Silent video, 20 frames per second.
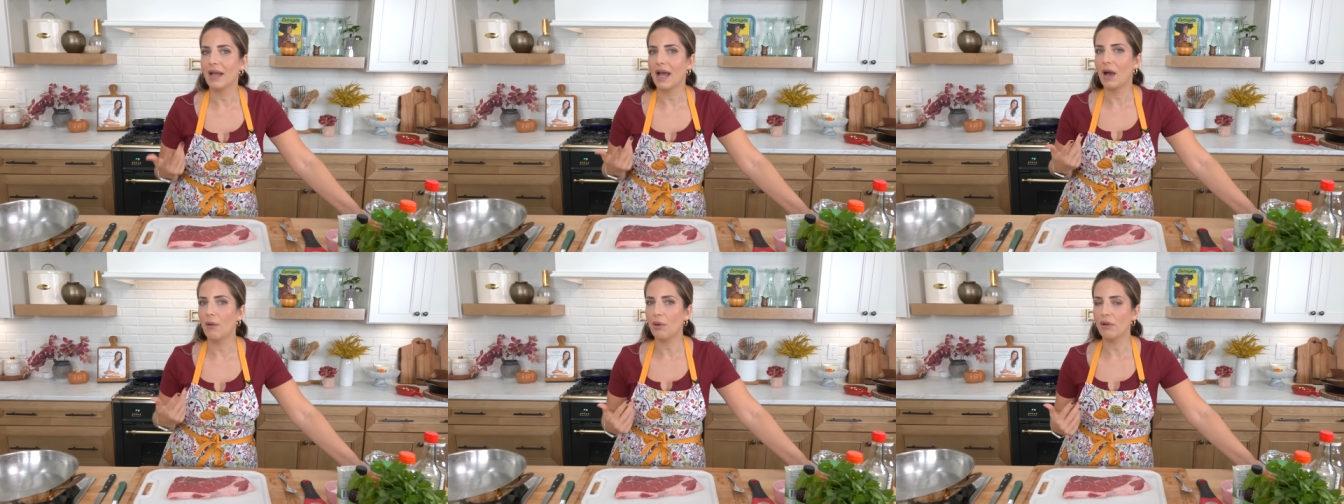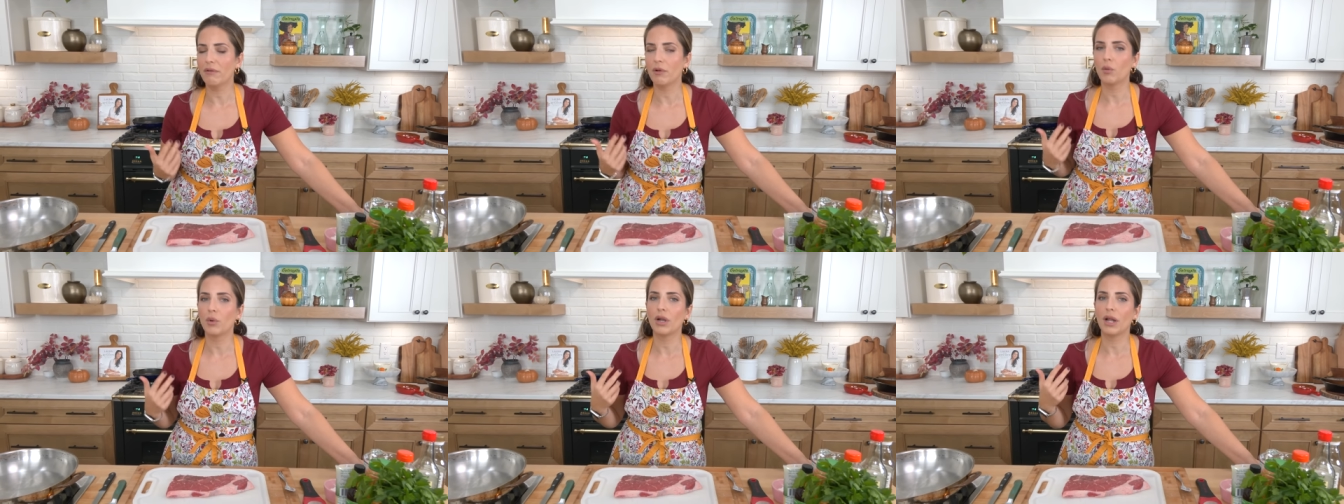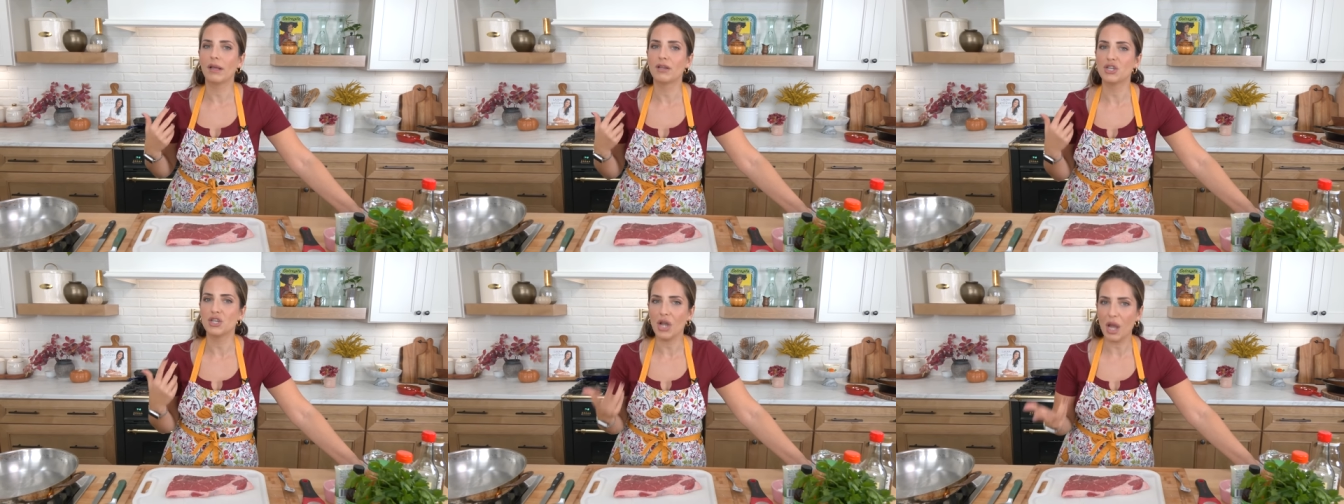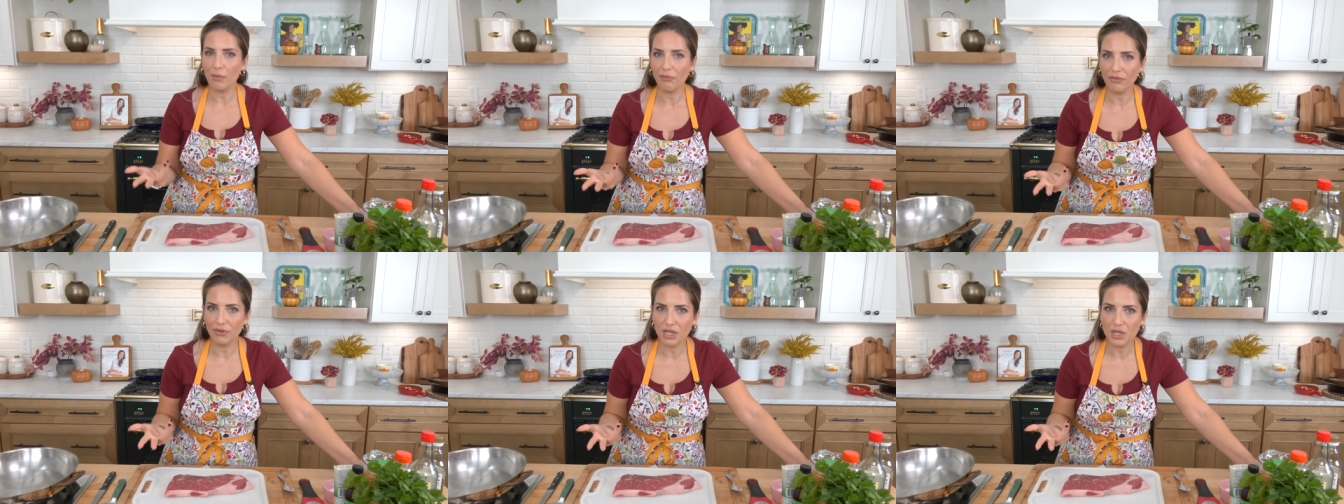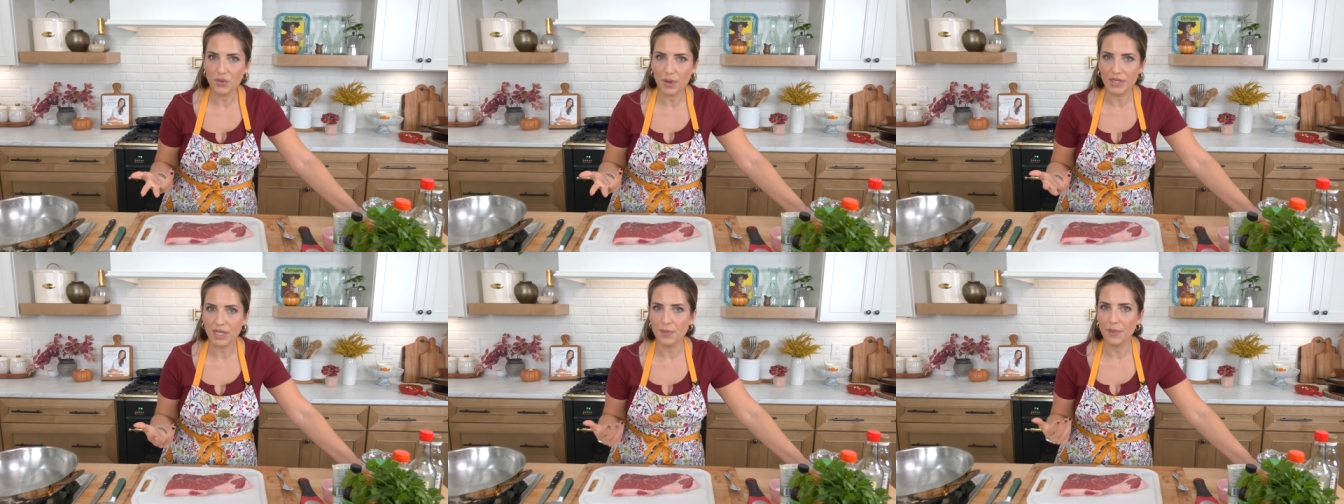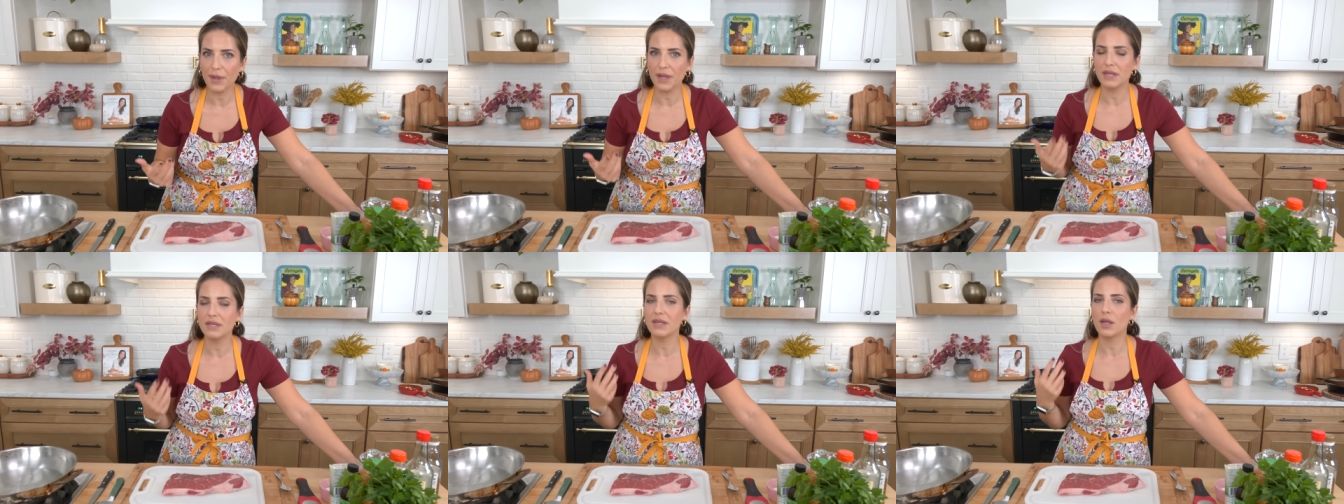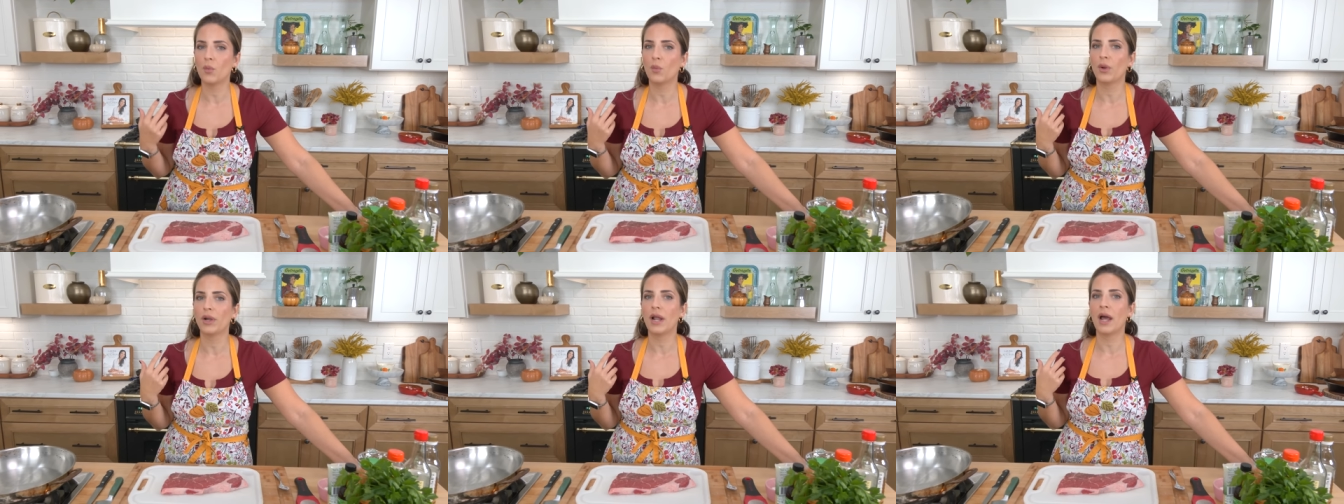However, when I shop for these recipes
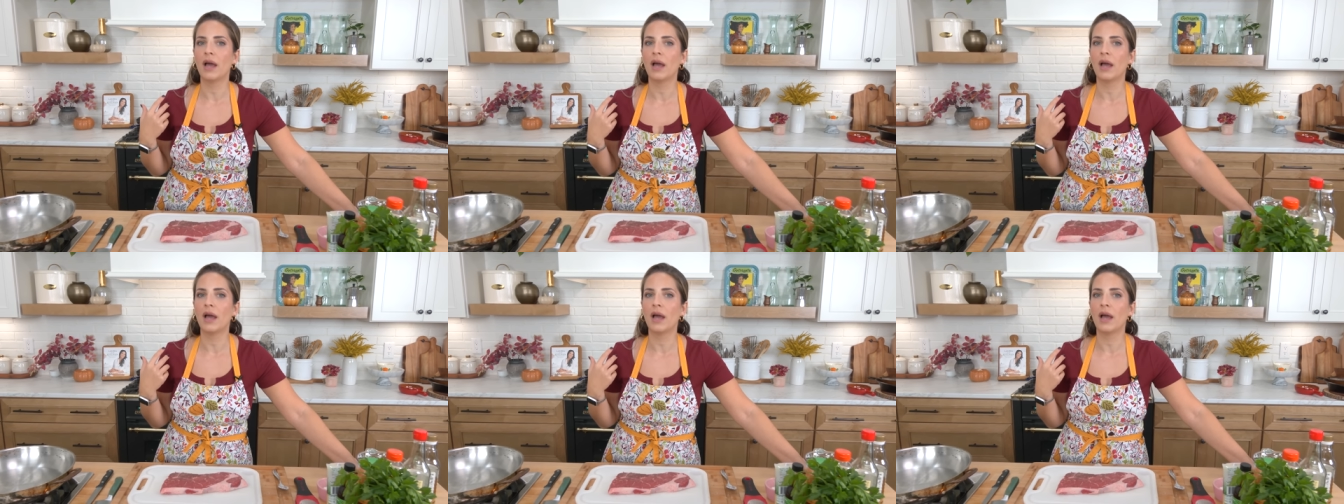and when